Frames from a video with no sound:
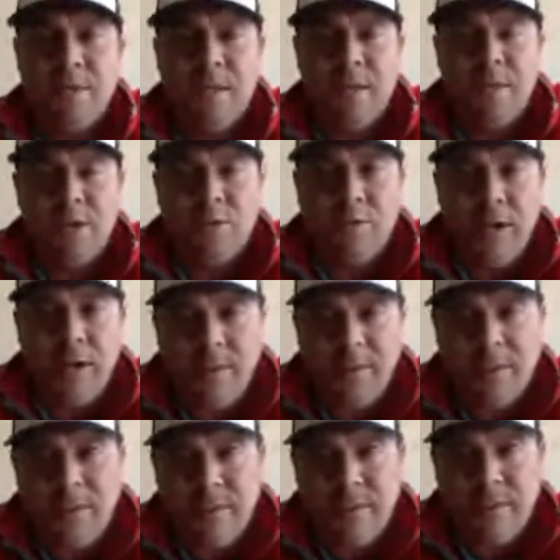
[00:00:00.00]
Christ can
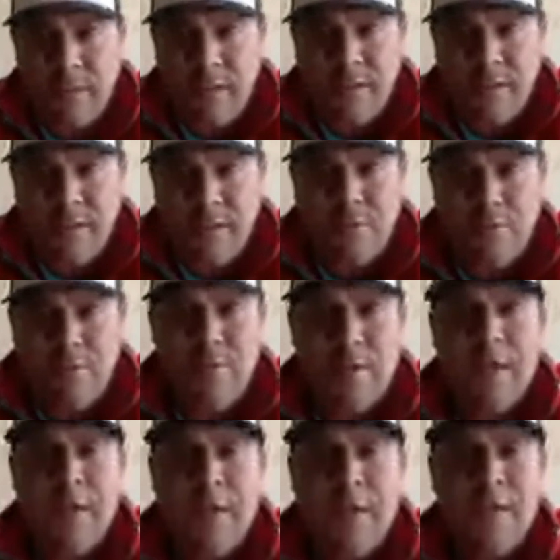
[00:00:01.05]
save you.
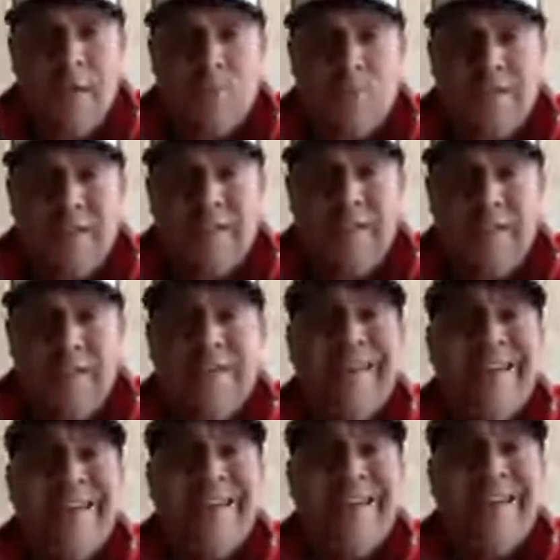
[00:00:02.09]
And as we see, He
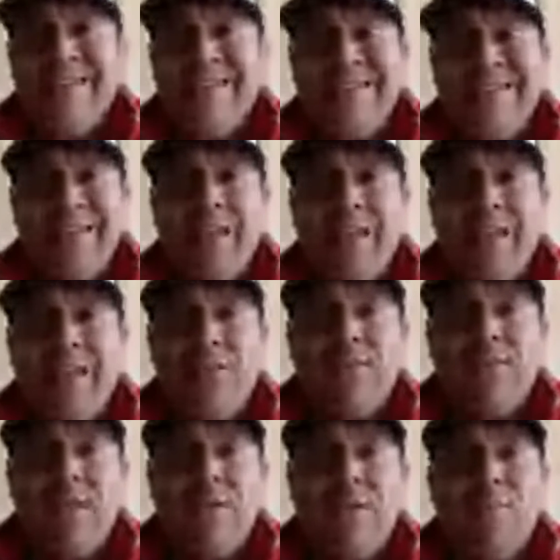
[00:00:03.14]
didn't save you, He
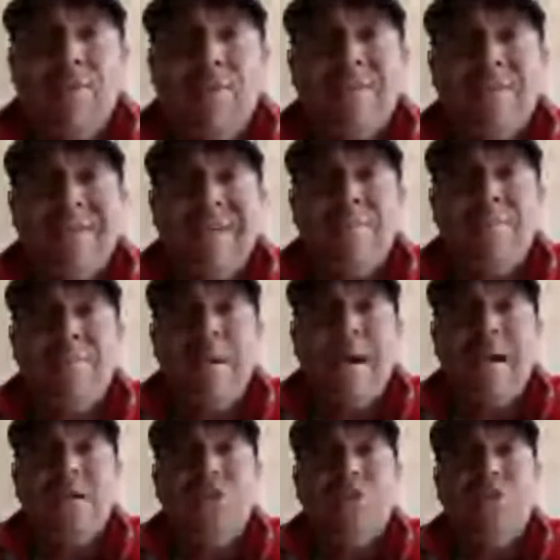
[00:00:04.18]
wants to impact
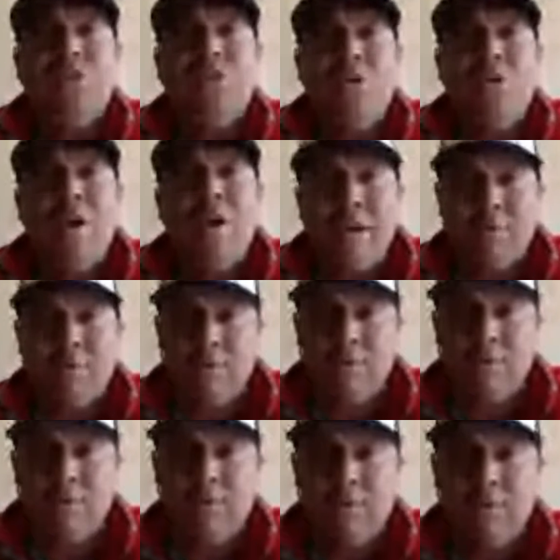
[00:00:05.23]
your whole household.
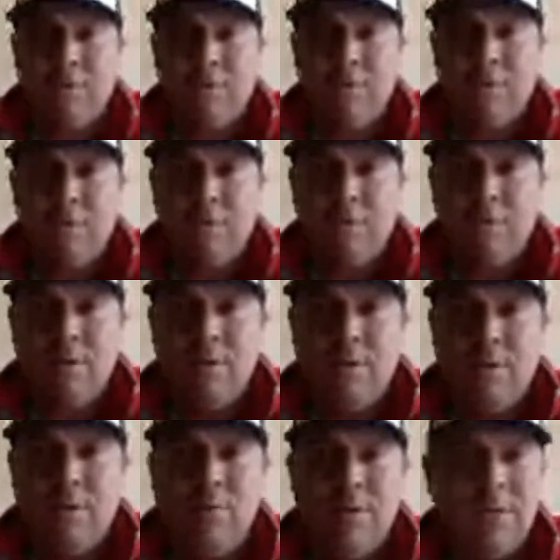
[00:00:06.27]
We
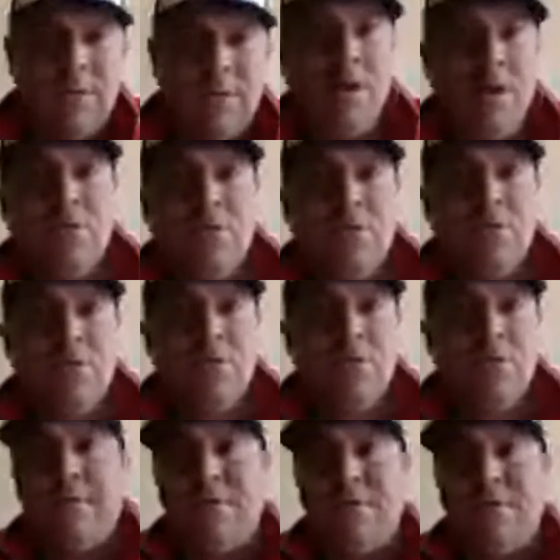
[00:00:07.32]
saw it twice.
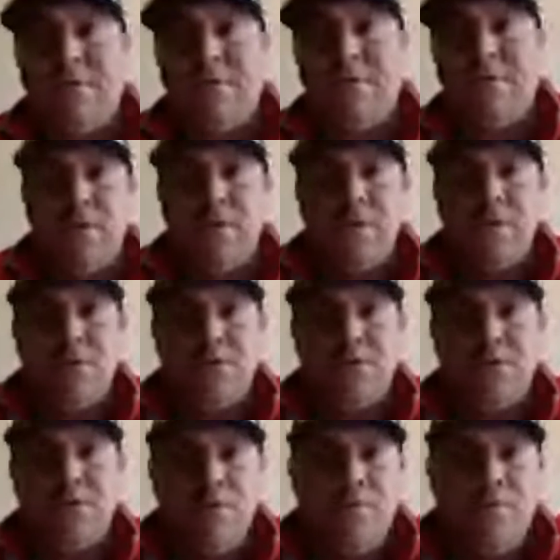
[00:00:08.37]
Two
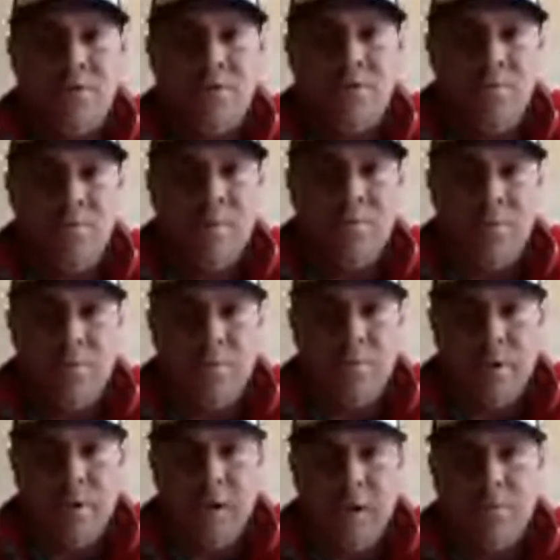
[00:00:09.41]
two people
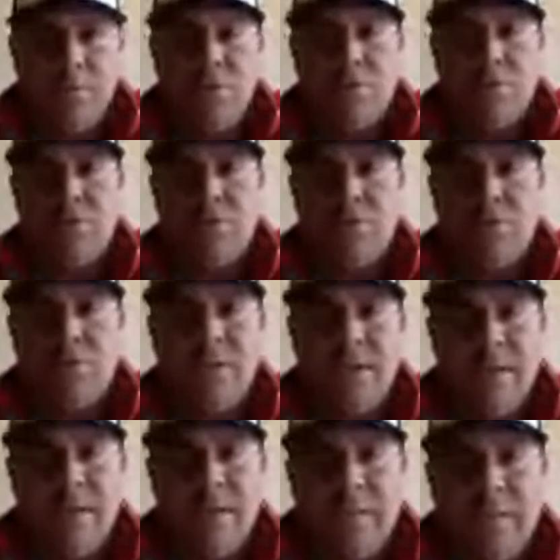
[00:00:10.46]
come to know Christ,
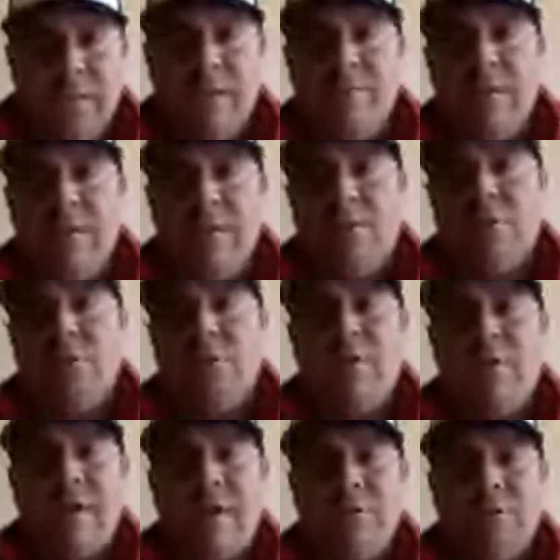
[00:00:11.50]
them and their whole
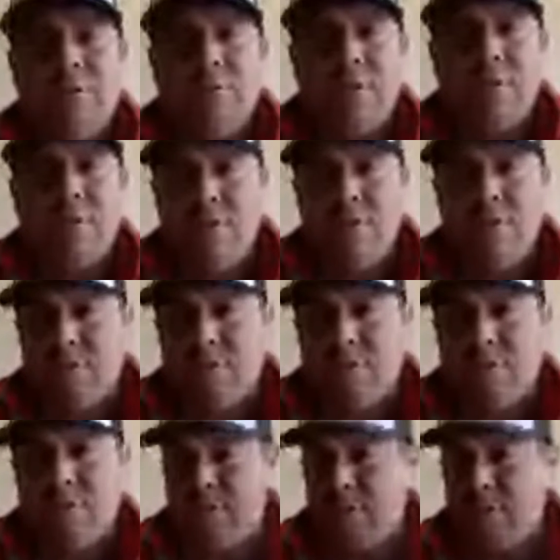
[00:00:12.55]
household come to know Christ.
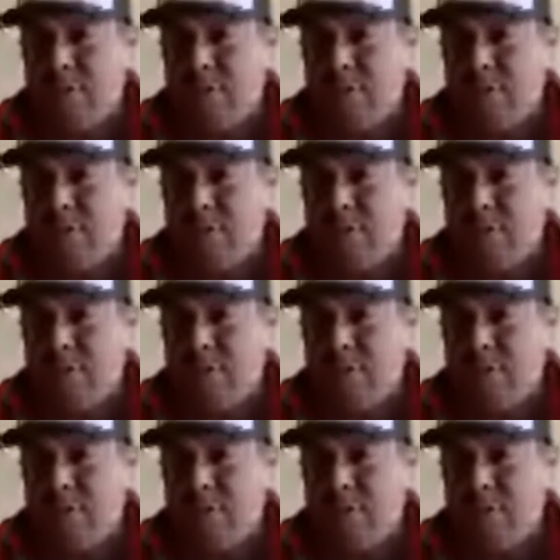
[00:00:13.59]
So